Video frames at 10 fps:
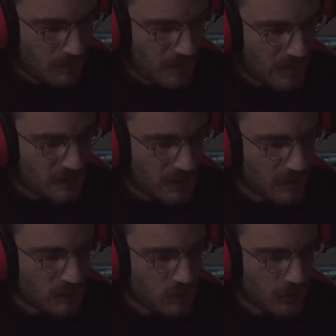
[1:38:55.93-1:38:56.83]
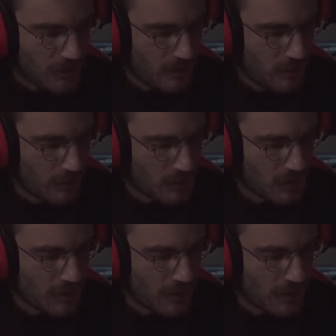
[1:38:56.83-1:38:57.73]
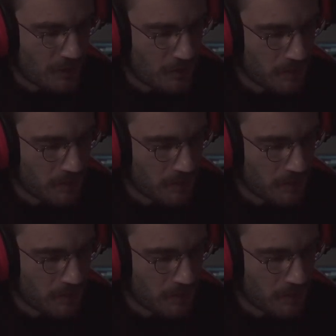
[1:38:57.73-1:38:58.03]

But that's another story, fortunately.